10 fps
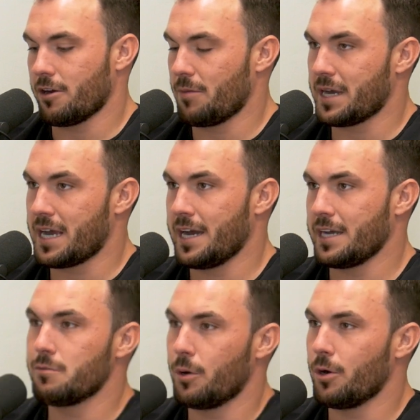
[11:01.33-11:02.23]
and I grab a
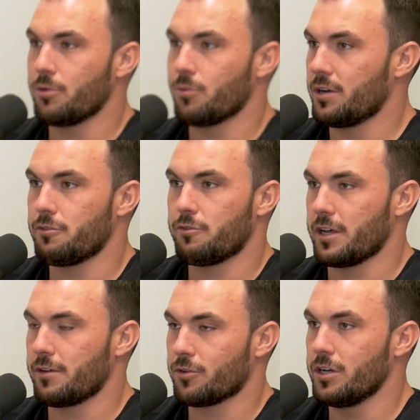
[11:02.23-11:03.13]
Kind bar, whatever
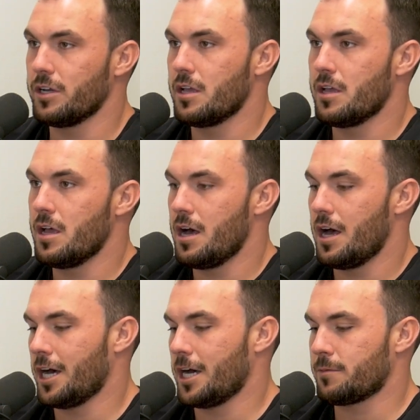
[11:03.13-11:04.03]
flavor.
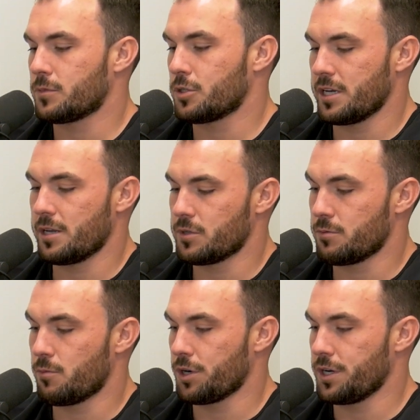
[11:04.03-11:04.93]
So getting
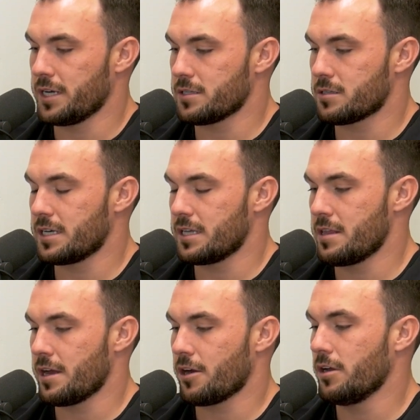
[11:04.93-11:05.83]
some more nuts
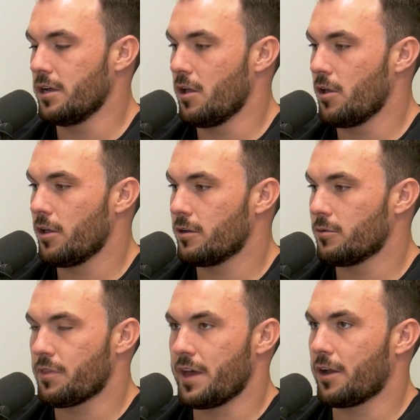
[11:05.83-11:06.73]
in there
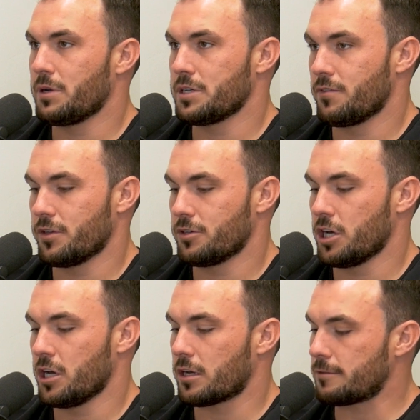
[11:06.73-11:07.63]
without a bunch of other
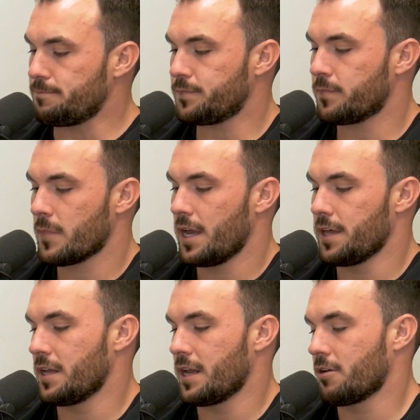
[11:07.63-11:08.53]
junk.
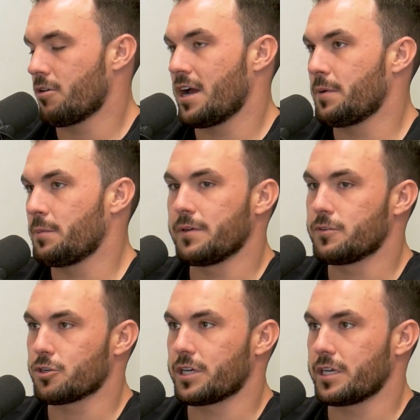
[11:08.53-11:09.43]
And then I grab a
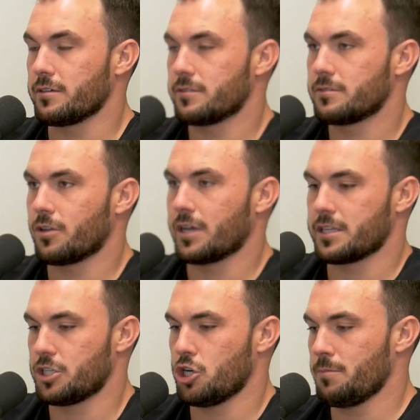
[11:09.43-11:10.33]
beef jerky. So
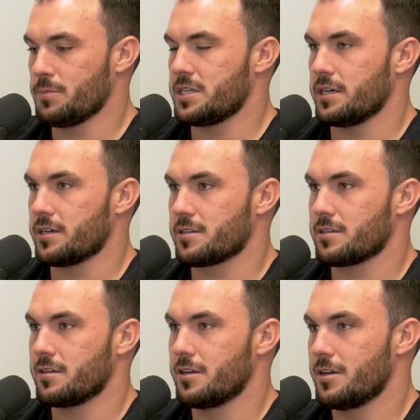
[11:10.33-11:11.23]
like the chomp
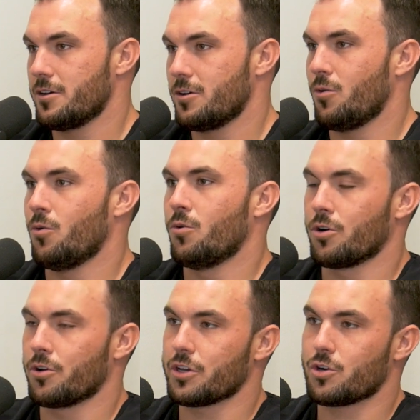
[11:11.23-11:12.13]
sticks,
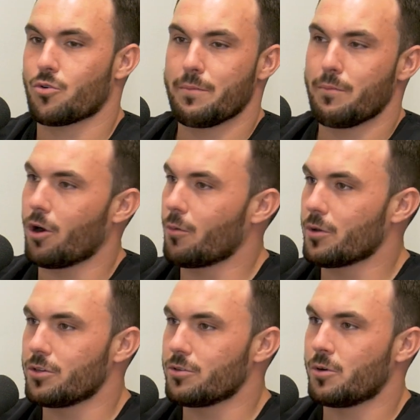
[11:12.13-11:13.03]
or the Korean
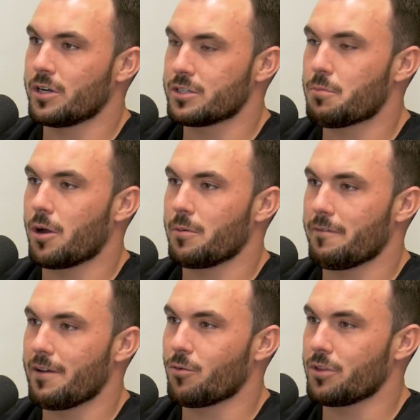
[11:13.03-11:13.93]
barbecue one is probably
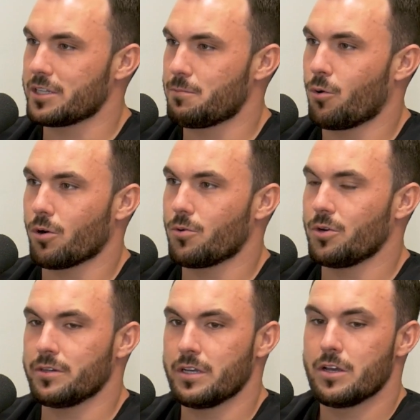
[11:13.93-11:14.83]
my favorite one. That's a pork
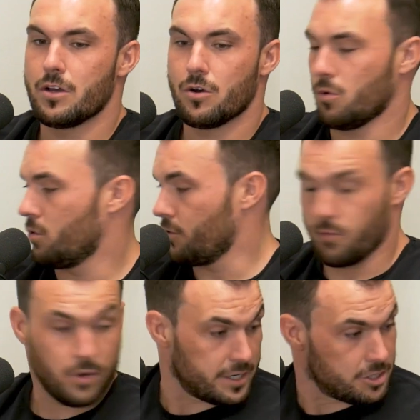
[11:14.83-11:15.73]
one. Or
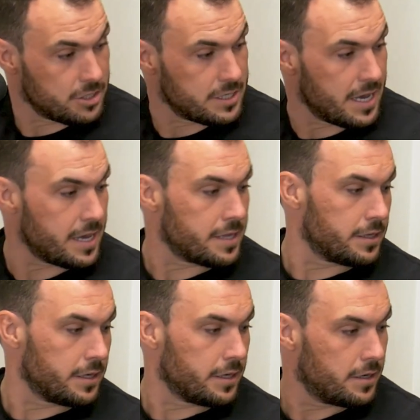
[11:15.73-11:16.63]
the one I just ate,
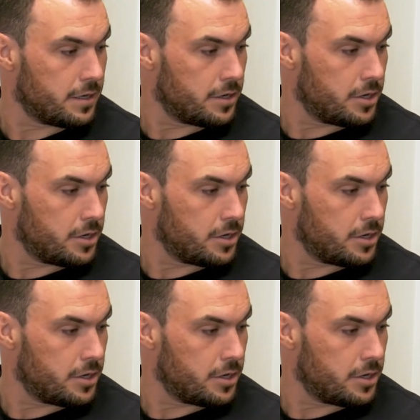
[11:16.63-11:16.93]
the